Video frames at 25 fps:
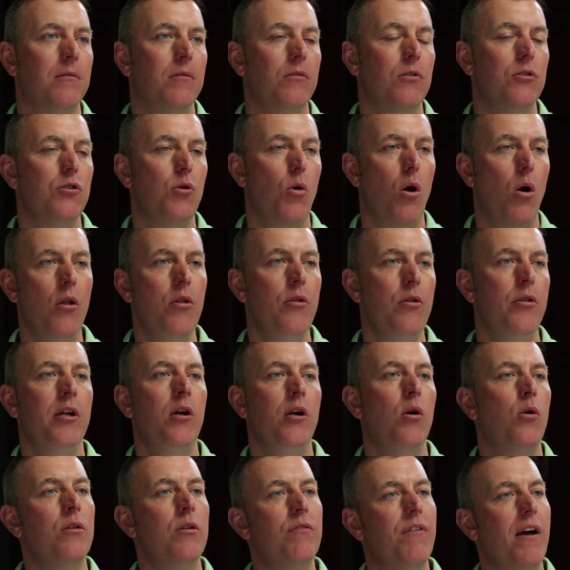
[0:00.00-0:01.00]
So other than
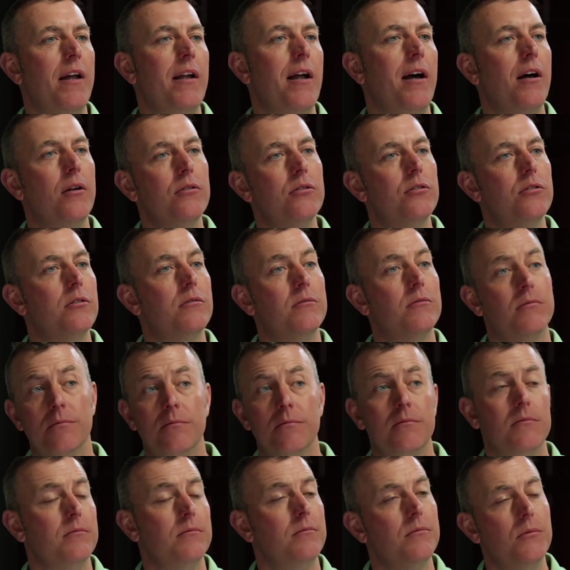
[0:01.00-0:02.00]
going to find a house,
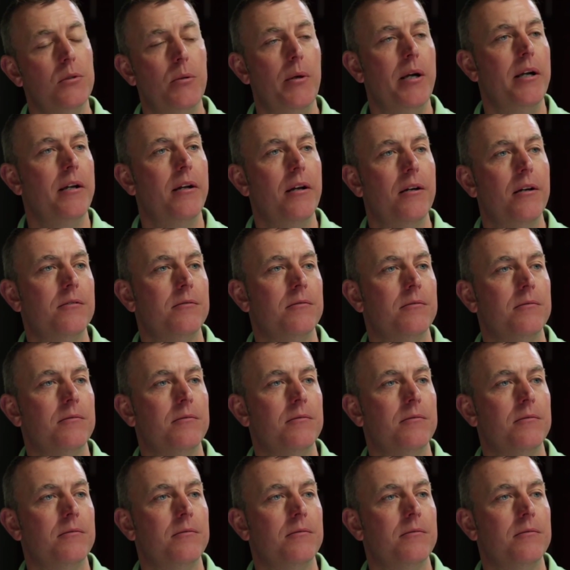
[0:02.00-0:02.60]
we're ready to go.